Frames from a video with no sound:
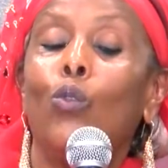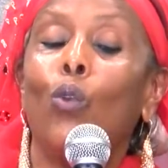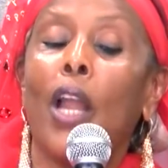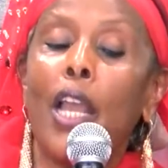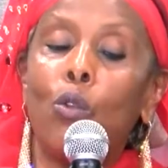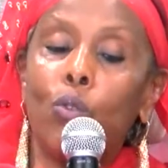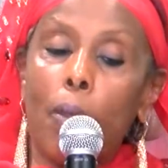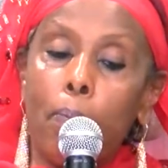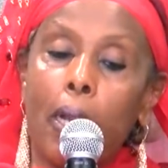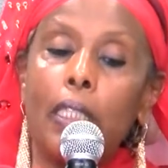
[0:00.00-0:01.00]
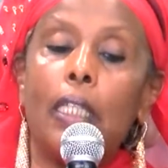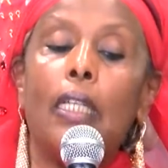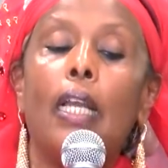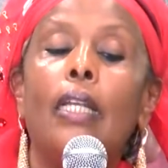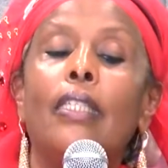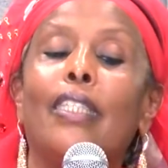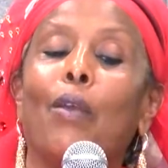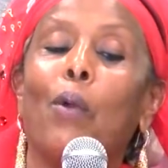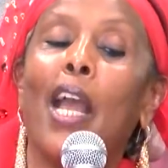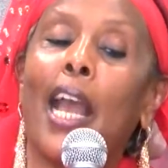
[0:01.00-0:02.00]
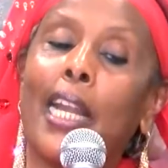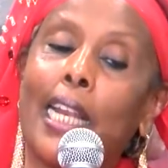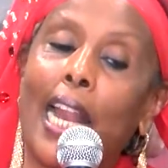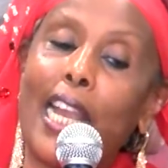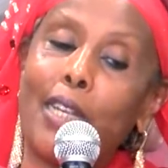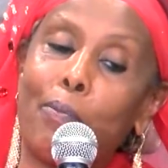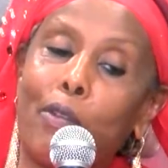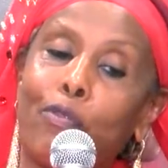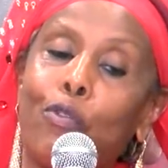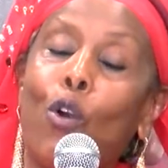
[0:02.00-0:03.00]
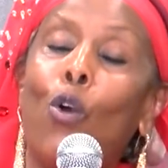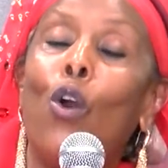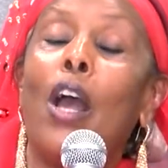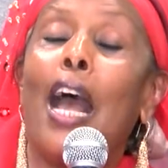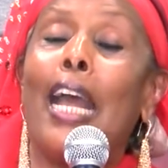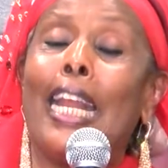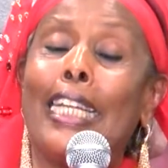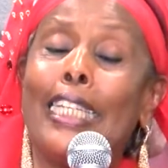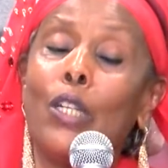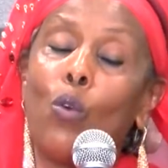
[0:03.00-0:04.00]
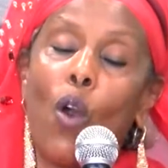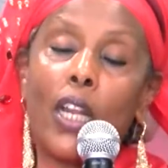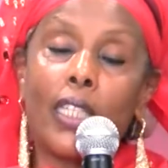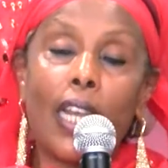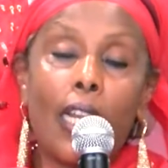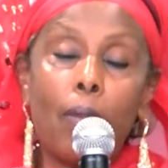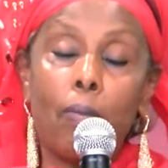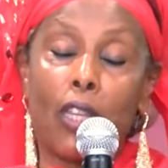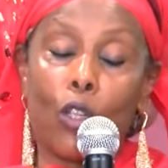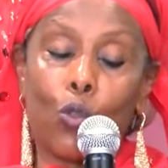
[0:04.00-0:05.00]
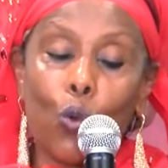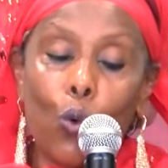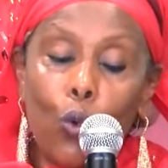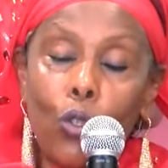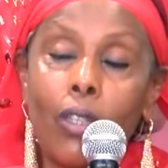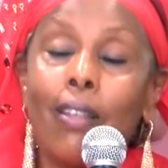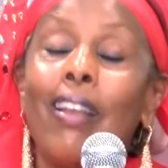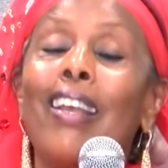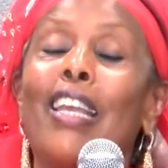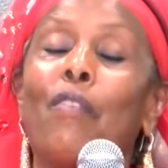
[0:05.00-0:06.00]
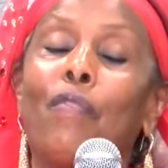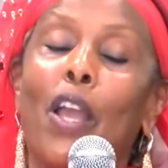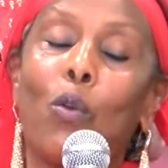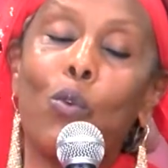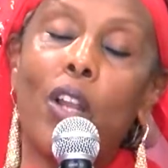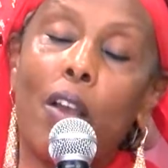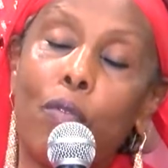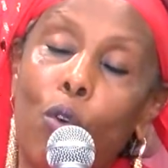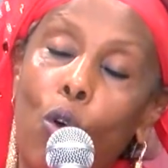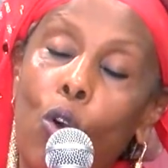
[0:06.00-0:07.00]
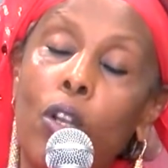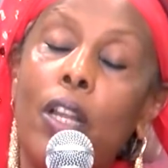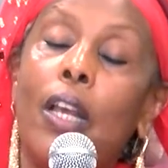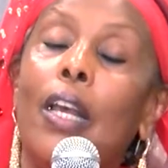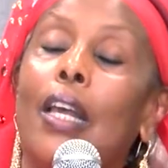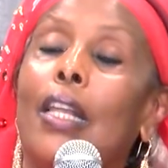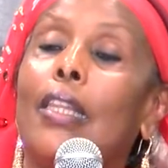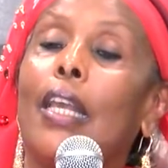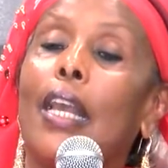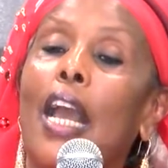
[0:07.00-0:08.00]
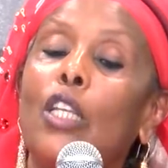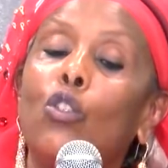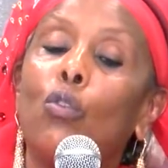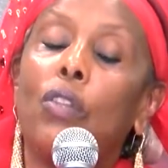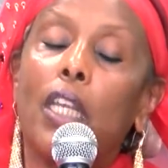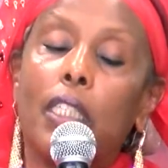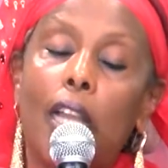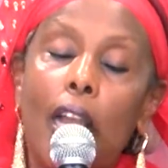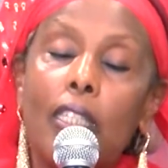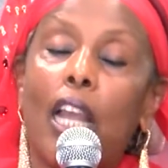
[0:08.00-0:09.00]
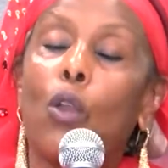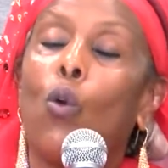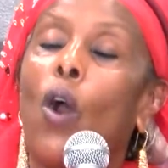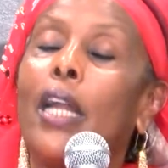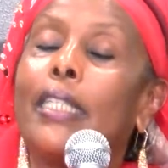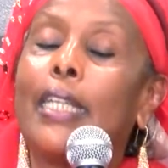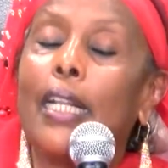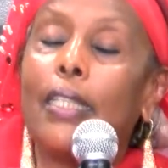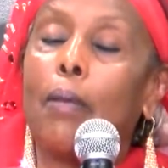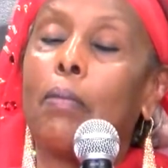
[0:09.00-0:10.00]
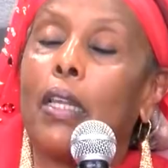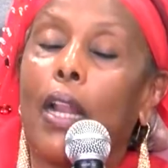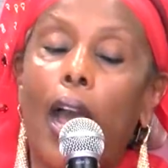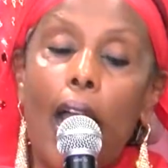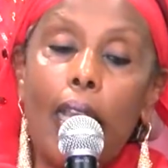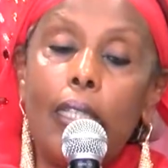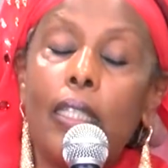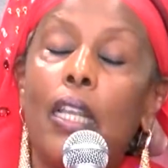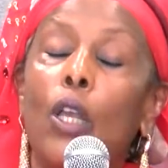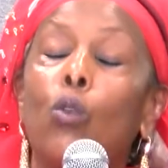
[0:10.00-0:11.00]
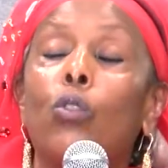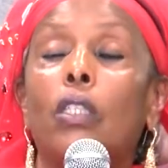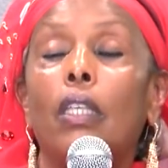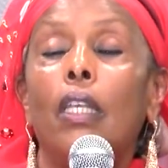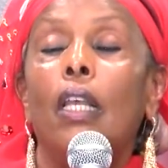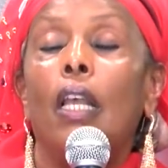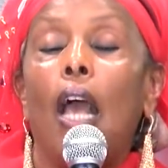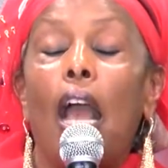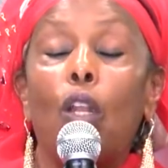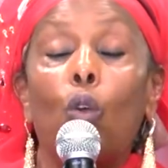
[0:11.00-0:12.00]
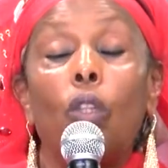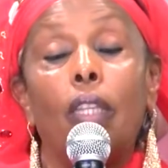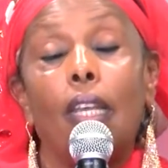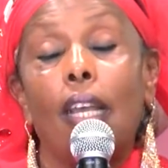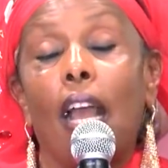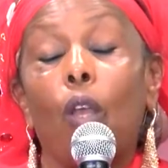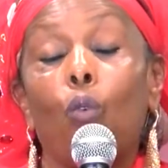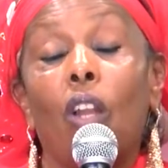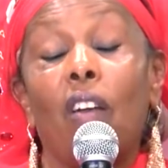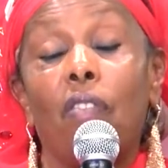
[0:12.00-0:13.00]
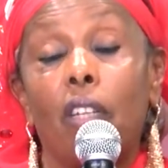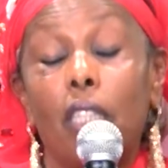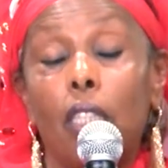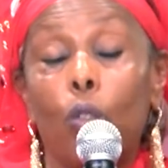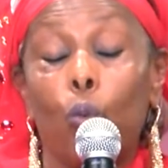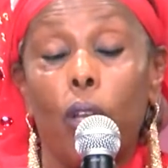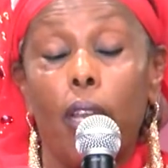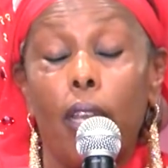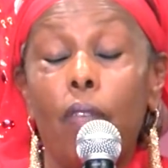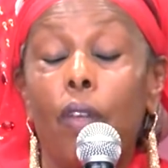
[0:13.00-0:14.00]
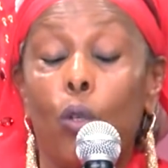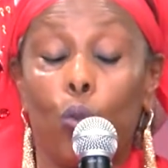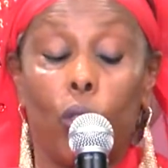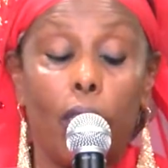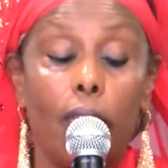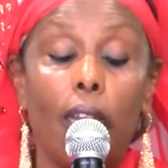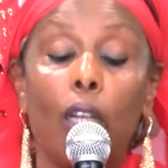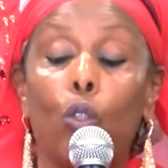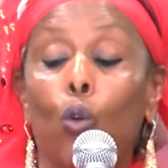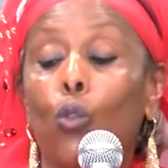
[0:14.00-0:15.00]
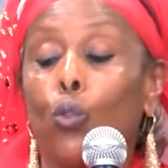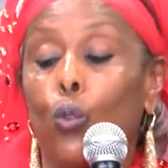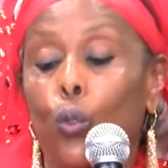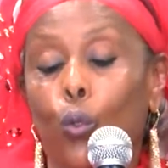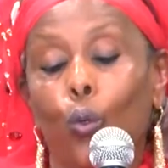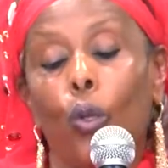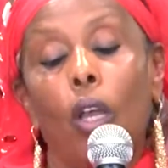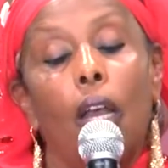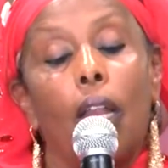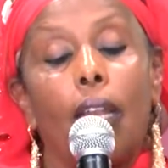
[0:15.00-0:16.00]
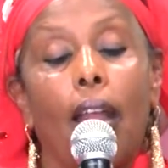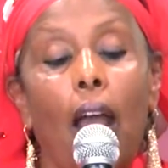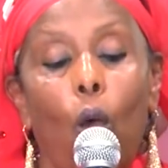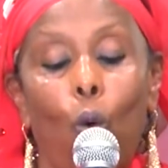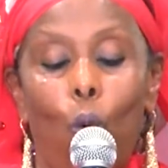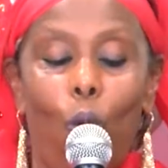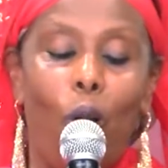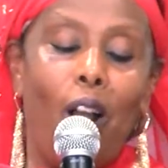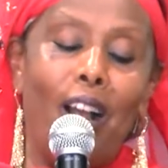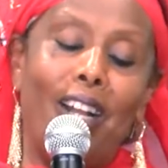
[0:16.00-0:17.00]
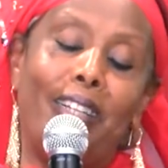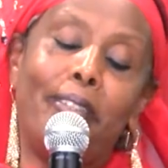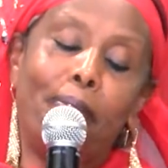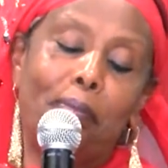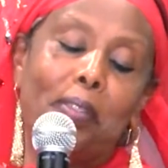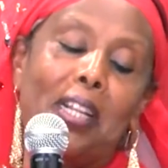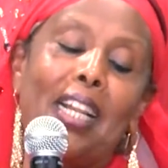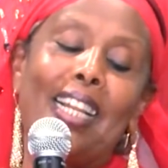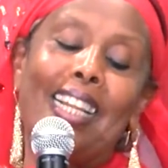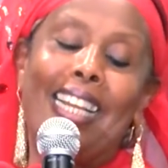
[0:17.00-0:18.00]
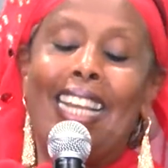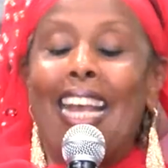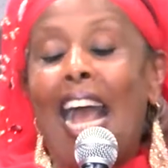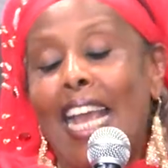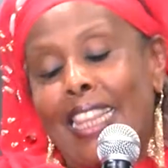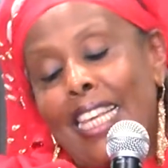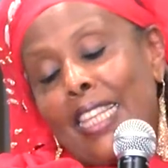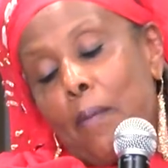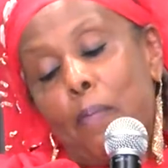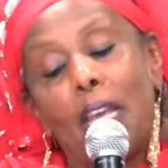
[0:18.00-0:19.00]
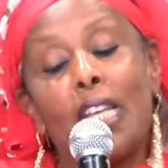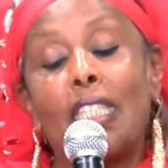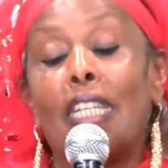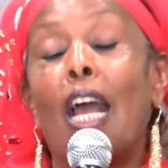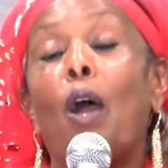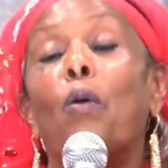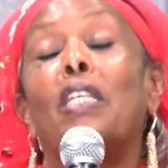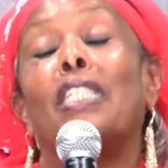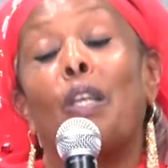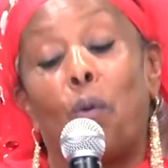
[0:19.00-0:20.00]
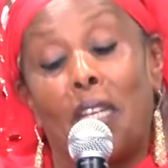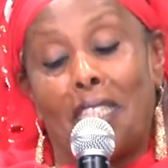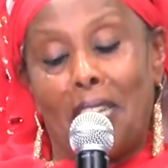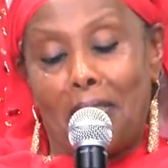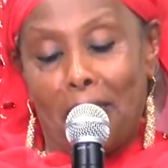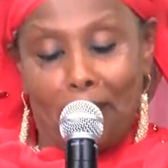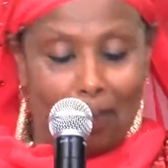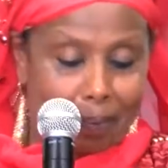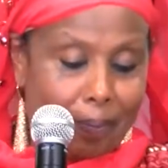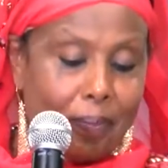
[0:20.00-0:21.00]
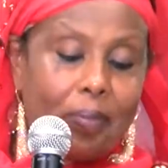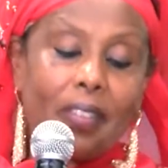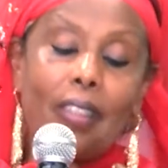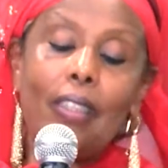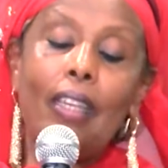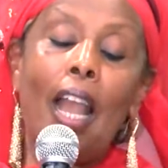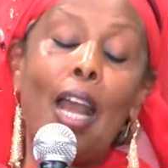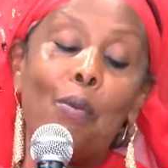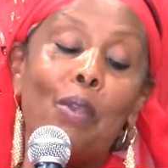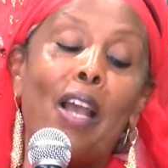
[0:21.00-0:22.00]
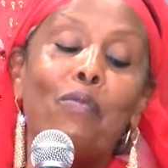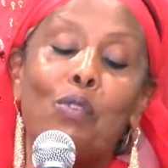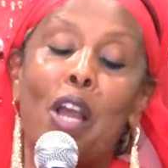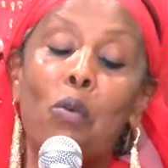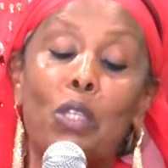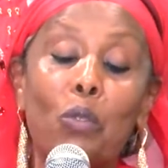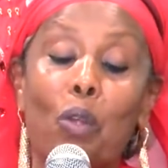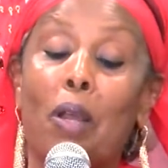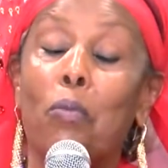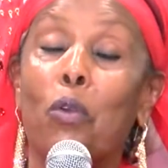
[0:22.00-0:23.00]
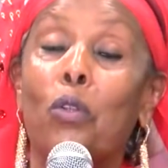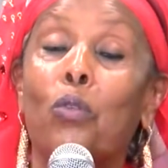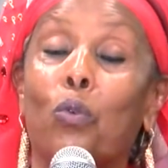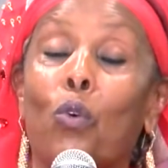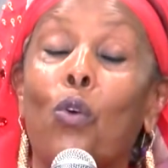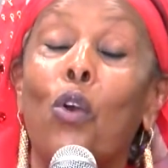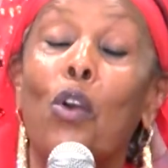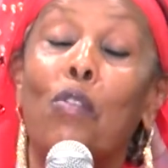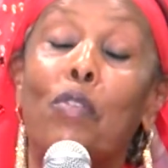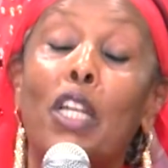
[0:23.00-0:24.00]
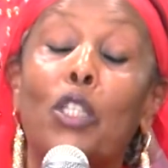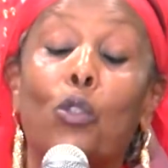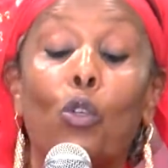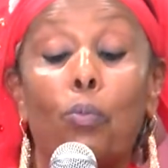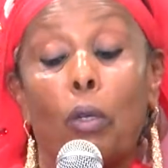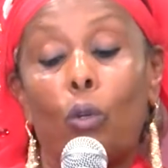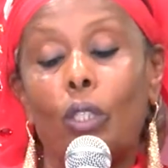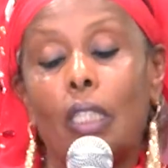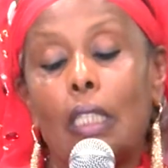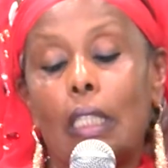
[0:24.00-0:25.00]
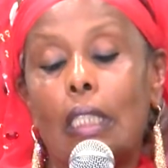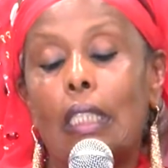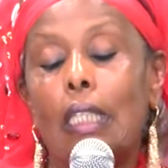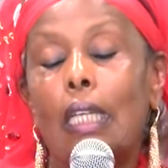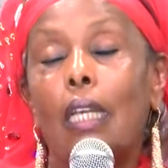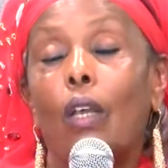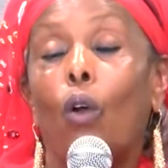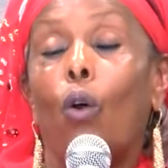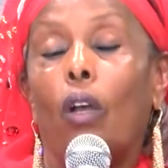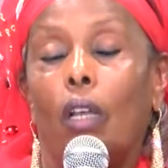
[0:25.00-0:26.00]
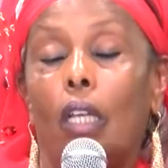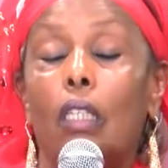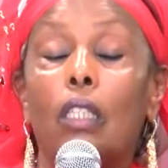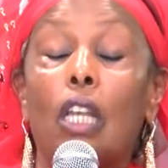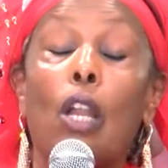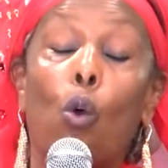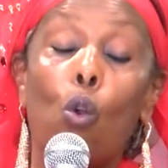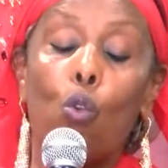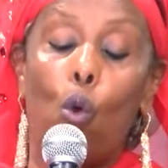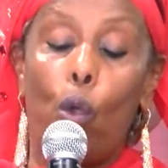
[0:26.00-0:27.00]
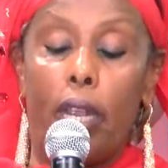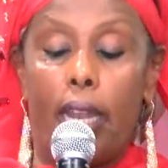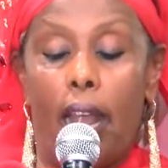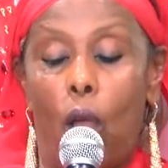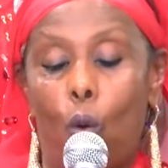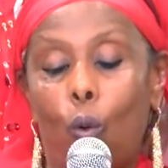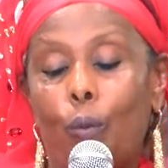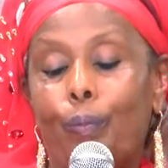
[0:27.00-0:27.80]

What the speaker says: To lie to the president the way I had lied before, and I didn't go and tell him the truth. If I could have gone The guys of the church, I go and tell them the lies. You see, I don't think I could have reached today even to sit and talk to you. Now, I think the biggest now is the word shutdown. And we have now this one I'm going to go very short because it is an ongoing now.